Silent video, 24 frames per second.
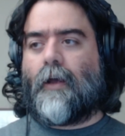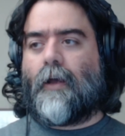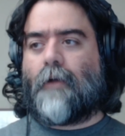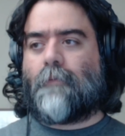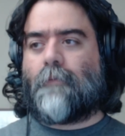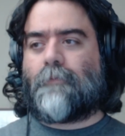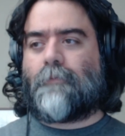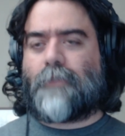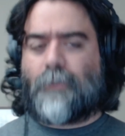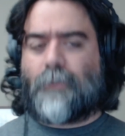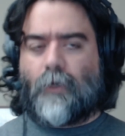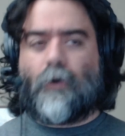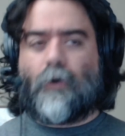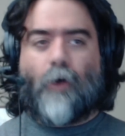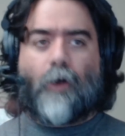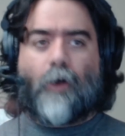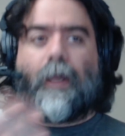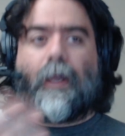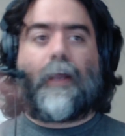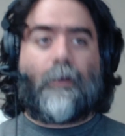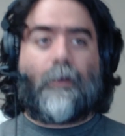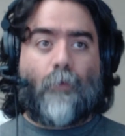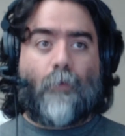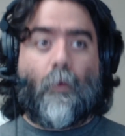So
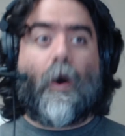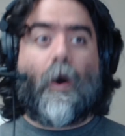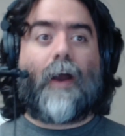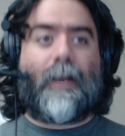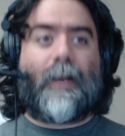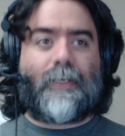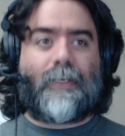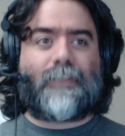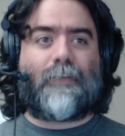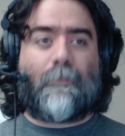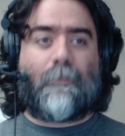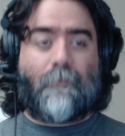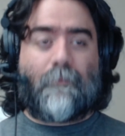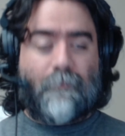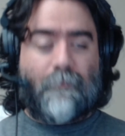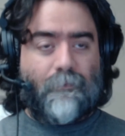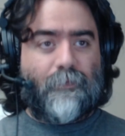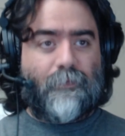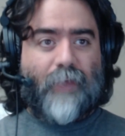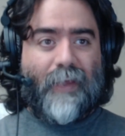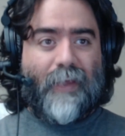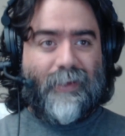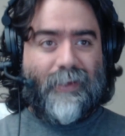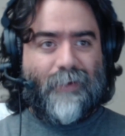okay, 1 is the
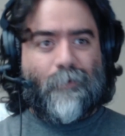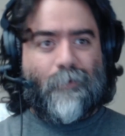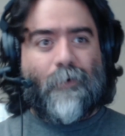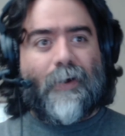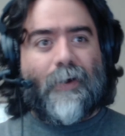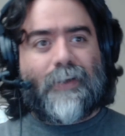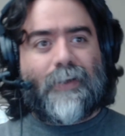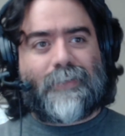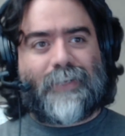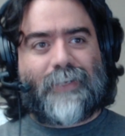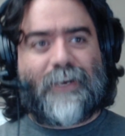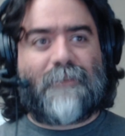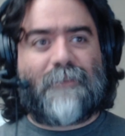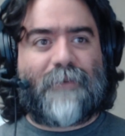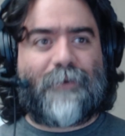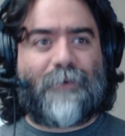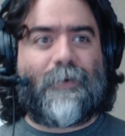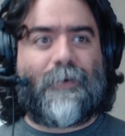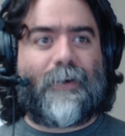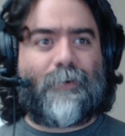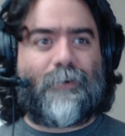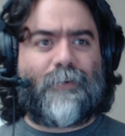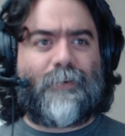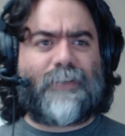one is the number
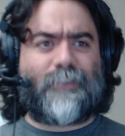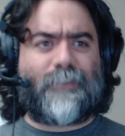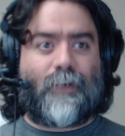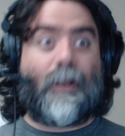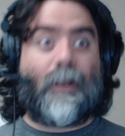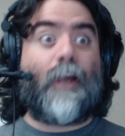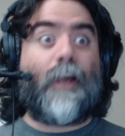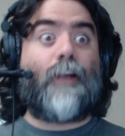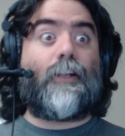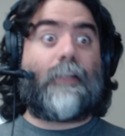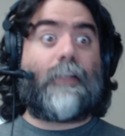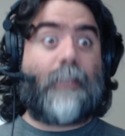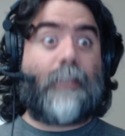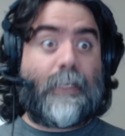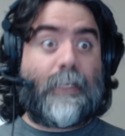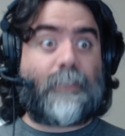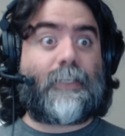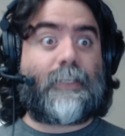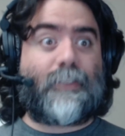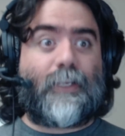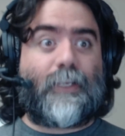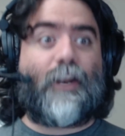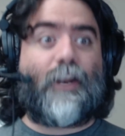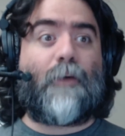1 reason. This
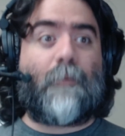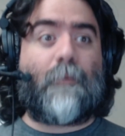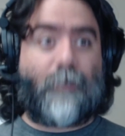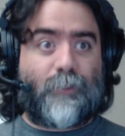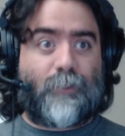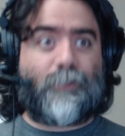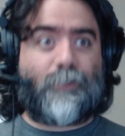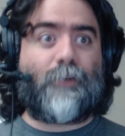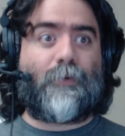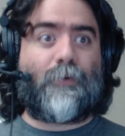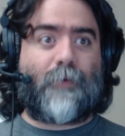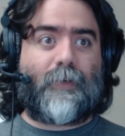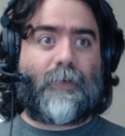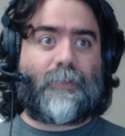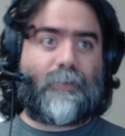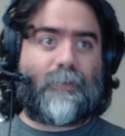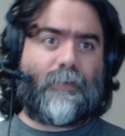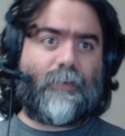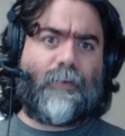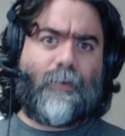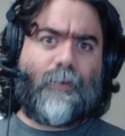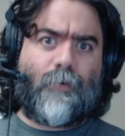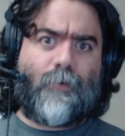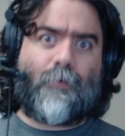is the number 2
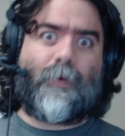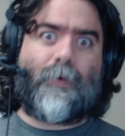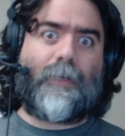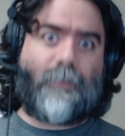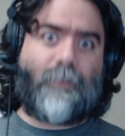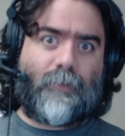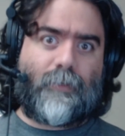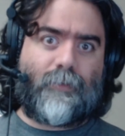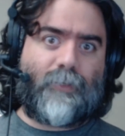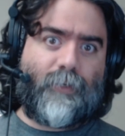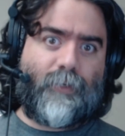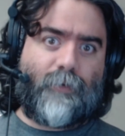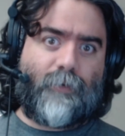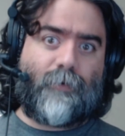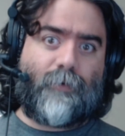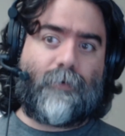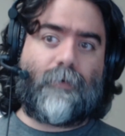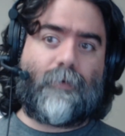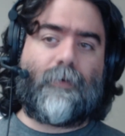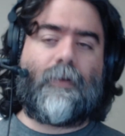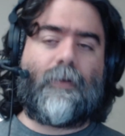reason. Reason 2.